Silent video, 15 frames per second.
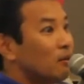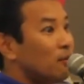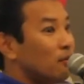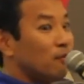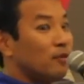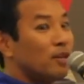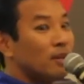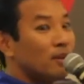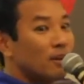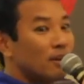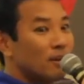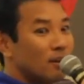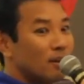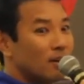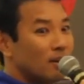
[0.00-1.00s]

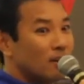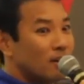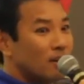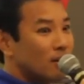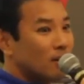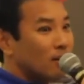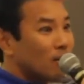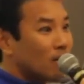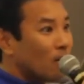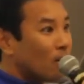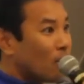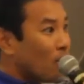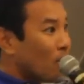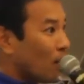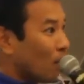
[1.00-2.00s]
fear
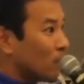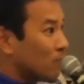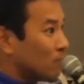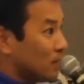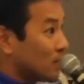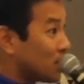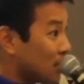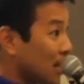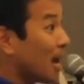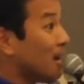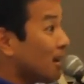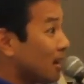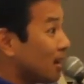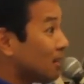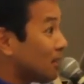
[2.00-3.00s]
or
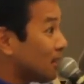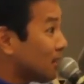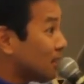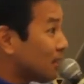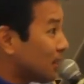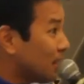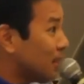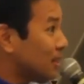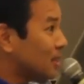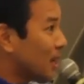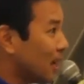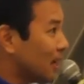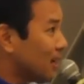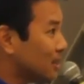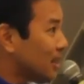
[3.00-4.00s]
sadness in his
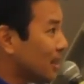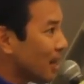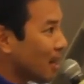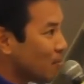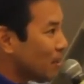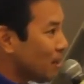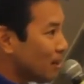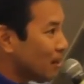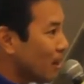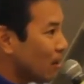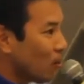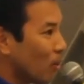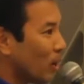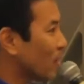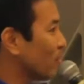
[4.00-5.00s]
eyes, and that meant that
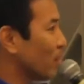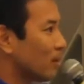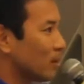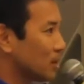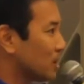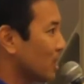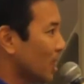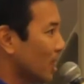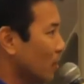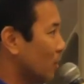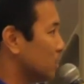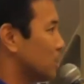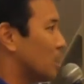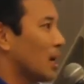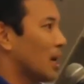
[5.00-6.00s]
whatever I was saying
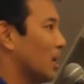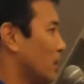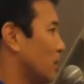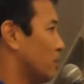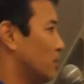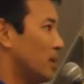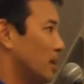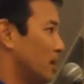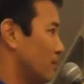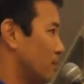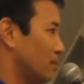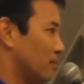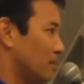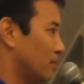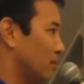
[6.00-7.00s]
was not getting through to him,
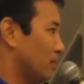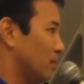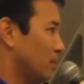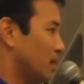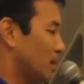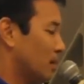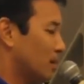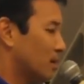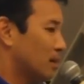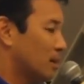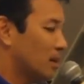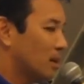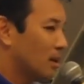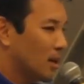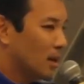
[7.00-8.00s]
yeah?
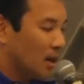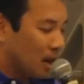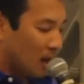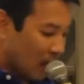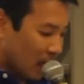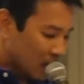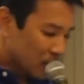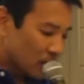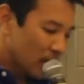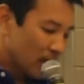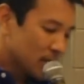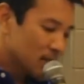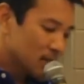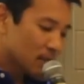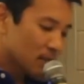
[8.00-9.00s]
And so I
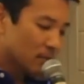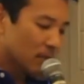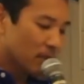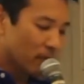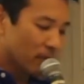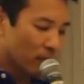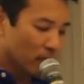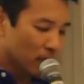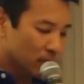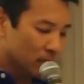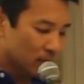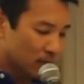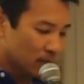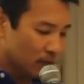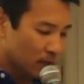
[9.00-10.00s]
guess the
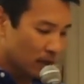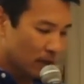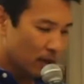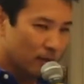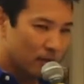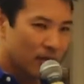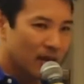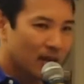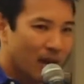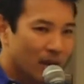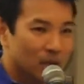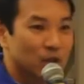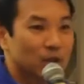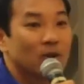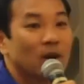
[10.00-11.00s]
first thing I'm
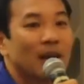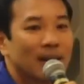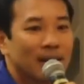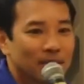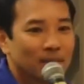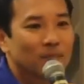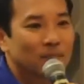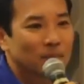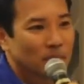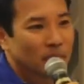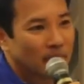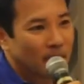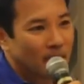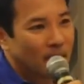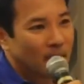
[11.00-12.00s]
trying
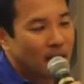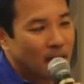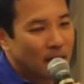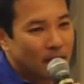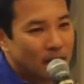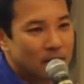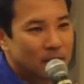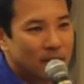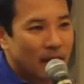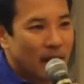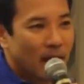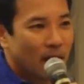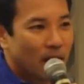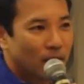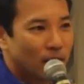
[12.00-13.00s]
is to
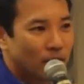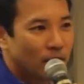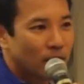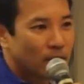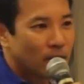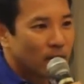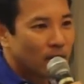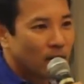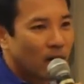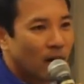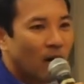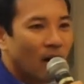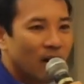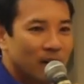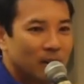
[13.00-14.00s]
have a
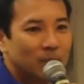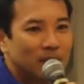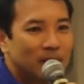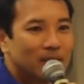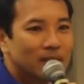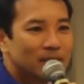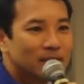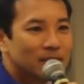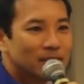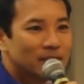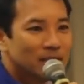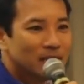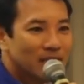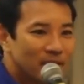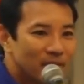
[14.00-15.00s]
heart at peace
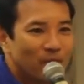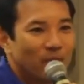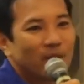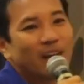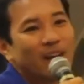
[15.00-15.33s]
even when